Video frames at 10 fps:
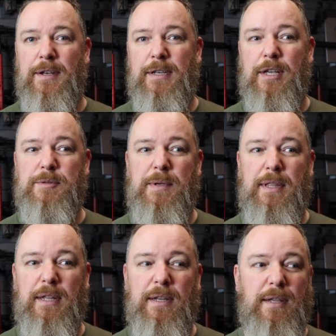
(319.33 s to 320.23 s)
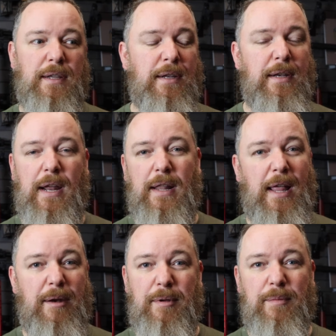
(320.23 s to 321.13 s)
tells me that not a
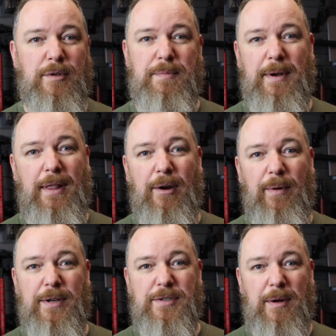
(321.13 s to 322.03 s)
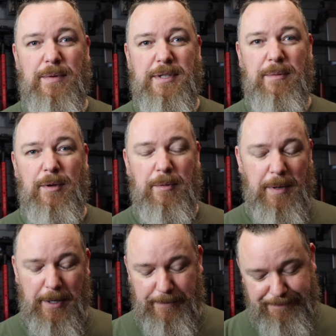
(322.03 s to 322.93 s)
lot of people spend a lot of range time with
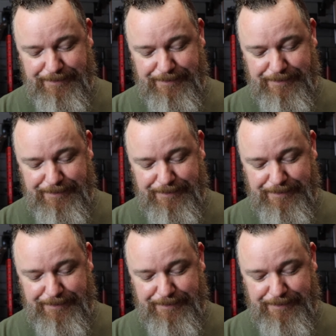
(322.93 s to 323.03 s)
10mm.